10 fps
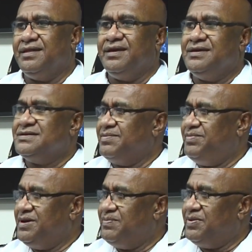There is a
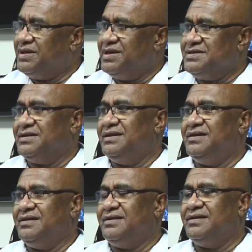big potential
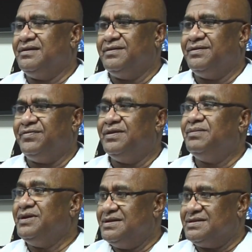in the
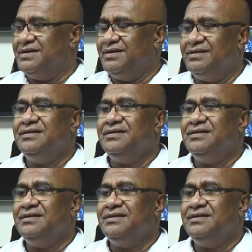film industry.